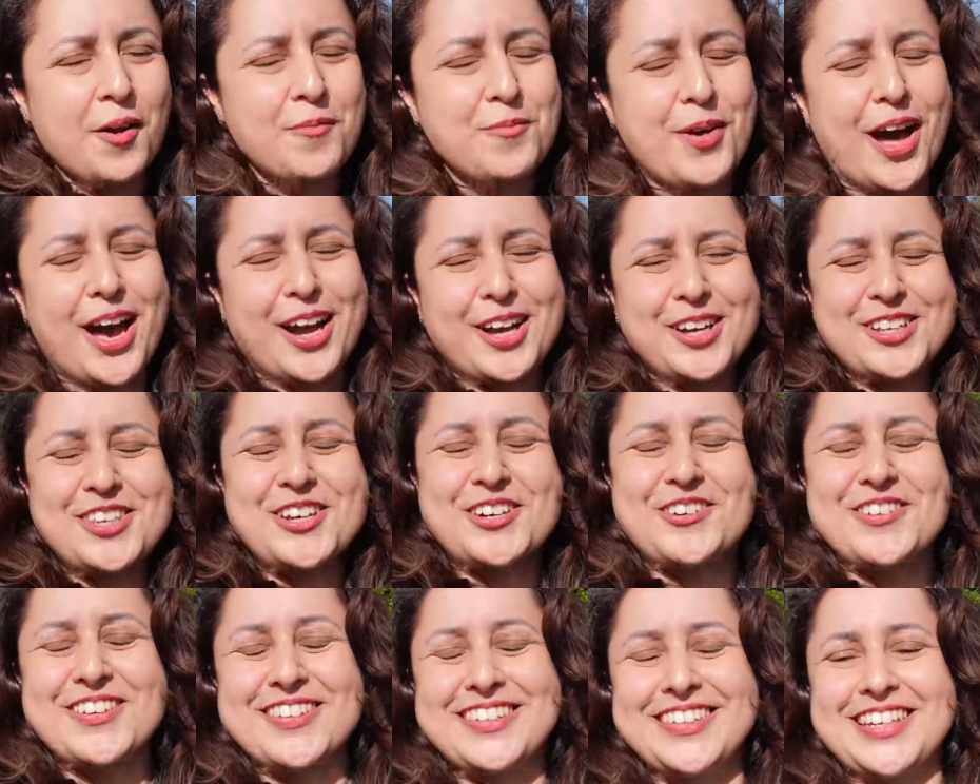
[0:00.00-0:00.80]
back
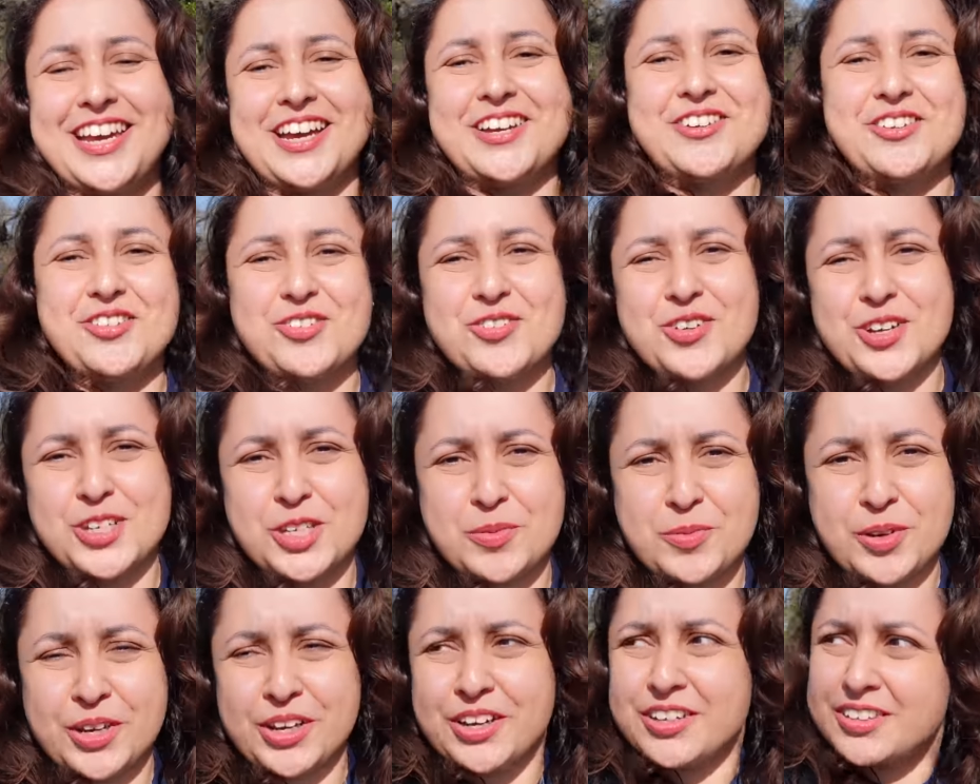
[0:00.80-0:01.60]
towards the
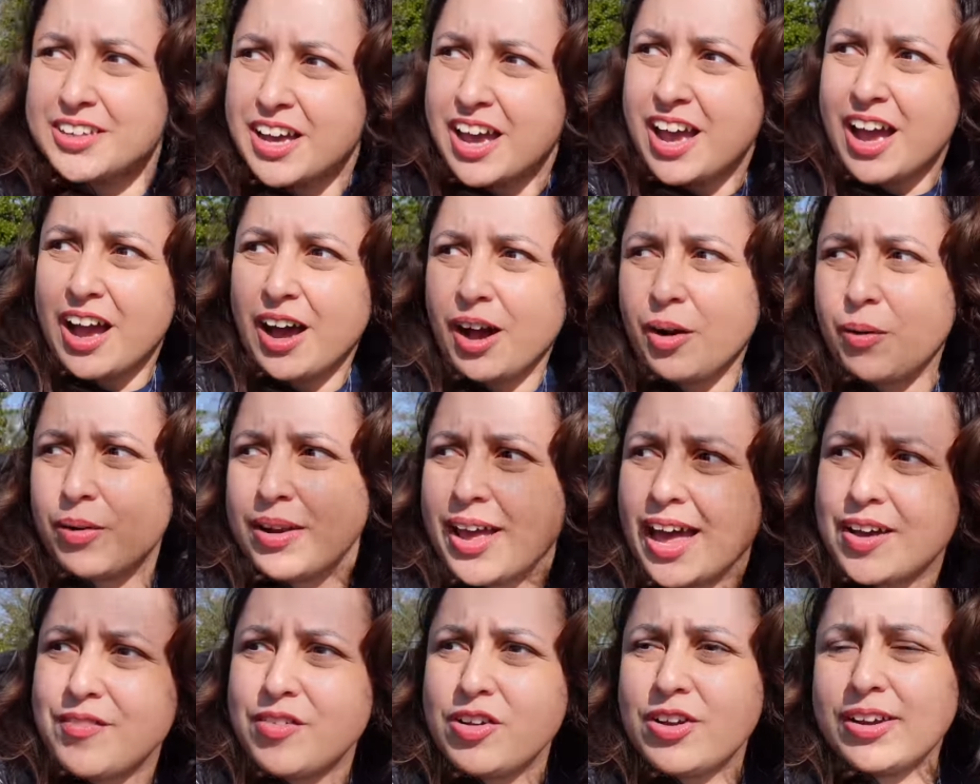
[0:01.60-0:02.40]
entrance because I
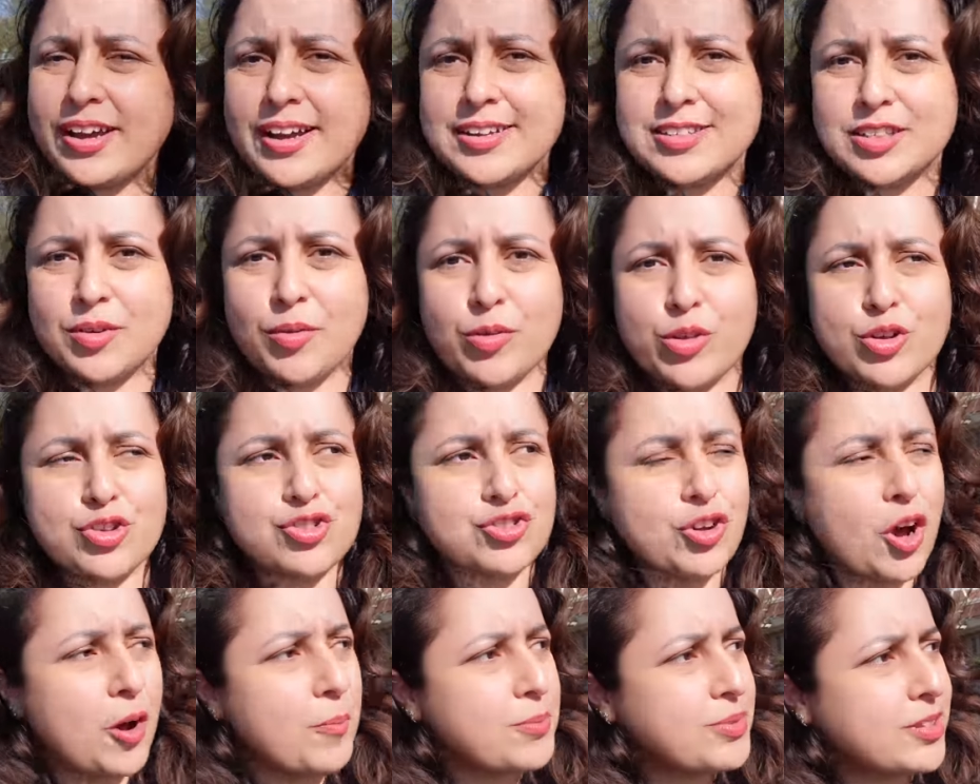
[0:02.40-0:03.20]
want to have a look at some of the
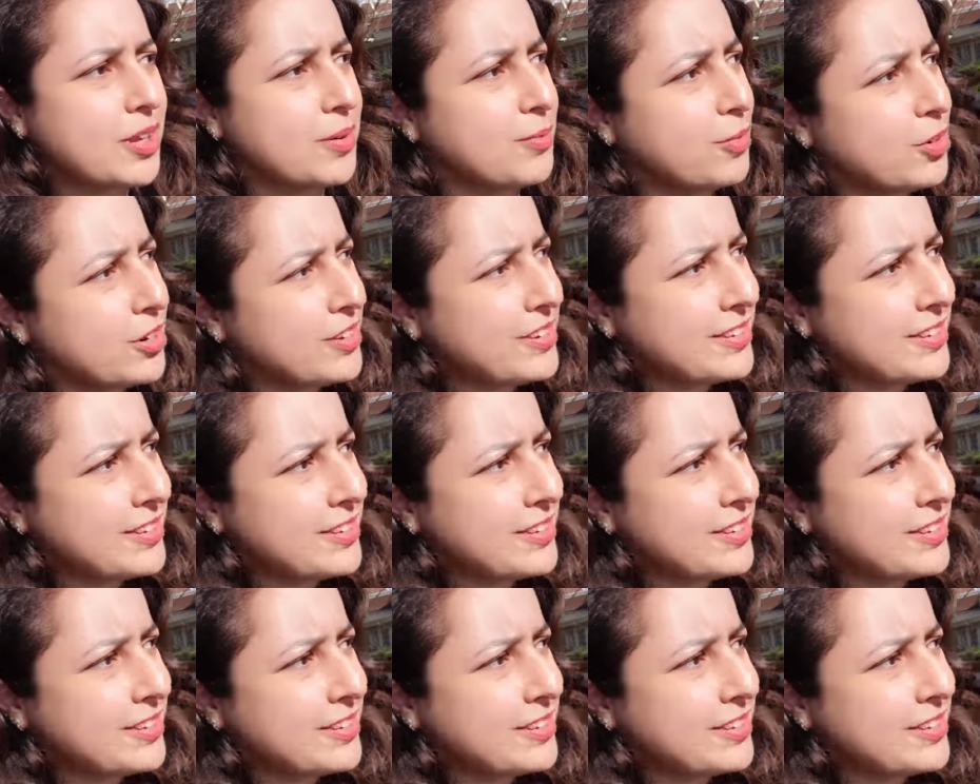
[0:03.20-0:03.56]
shops. I'm going